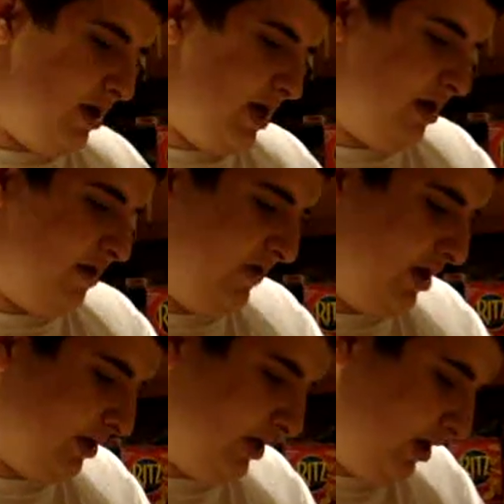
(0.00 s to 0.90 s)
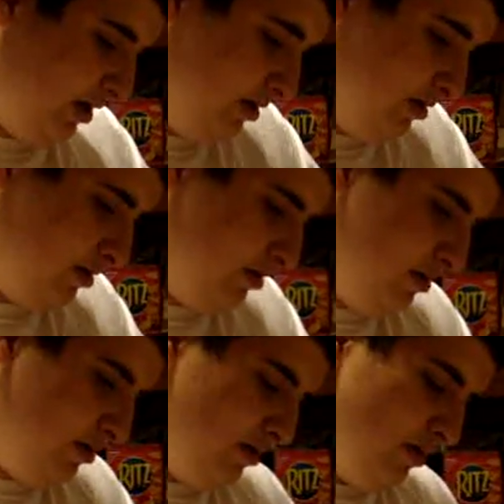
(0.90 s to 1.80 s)
head of the Allen key,
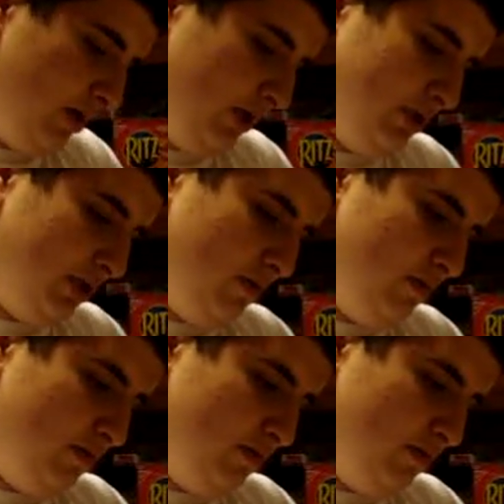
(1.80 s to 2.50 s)
like so.